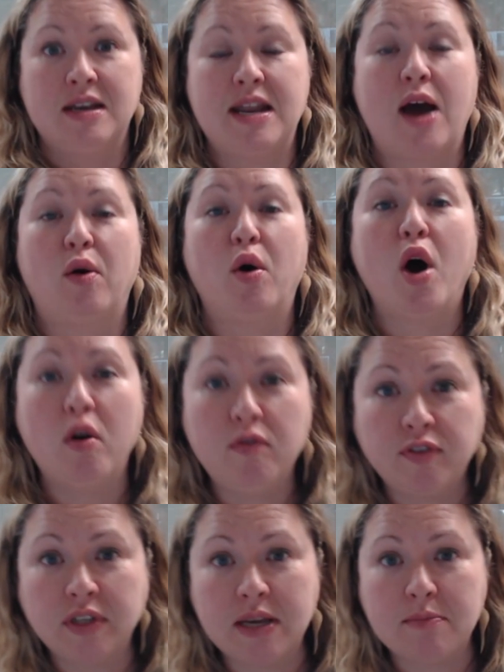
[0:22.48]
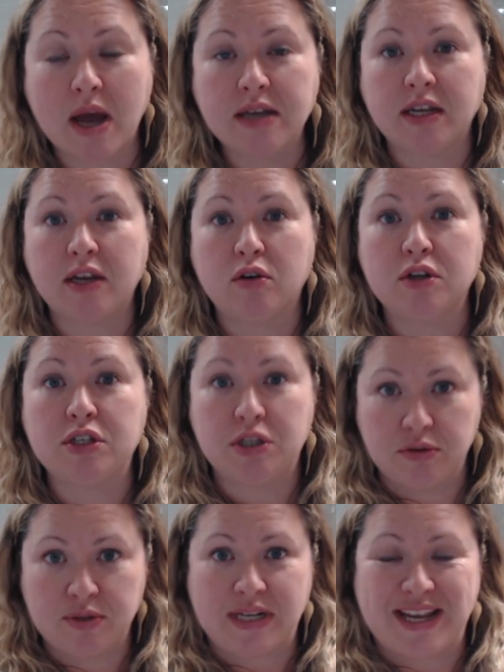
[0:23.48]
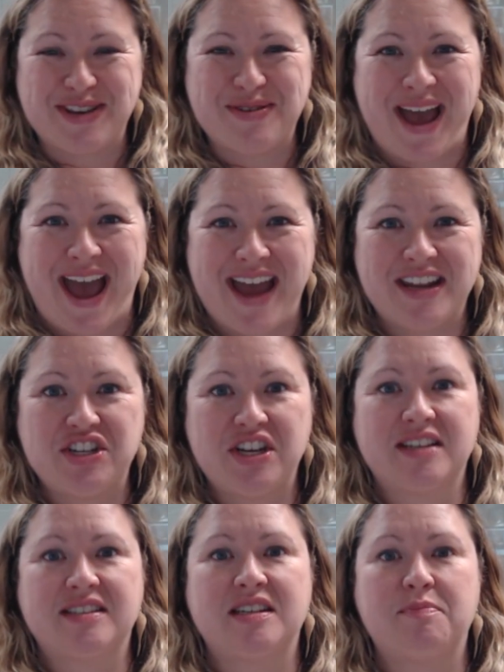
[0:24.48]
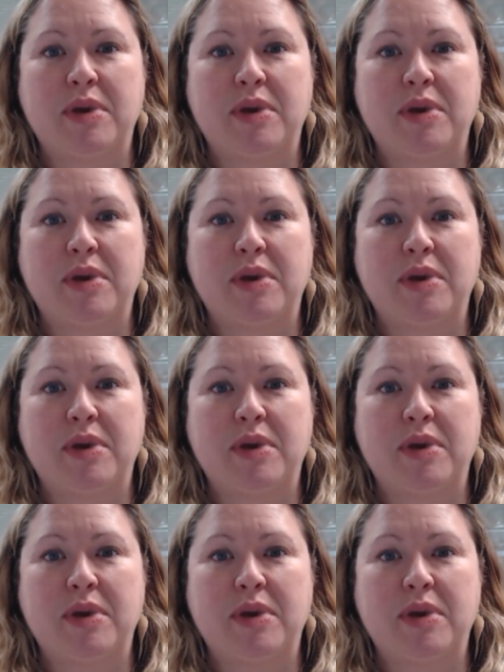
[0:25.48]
Now hopefully Monday or Tuesday you had a chance to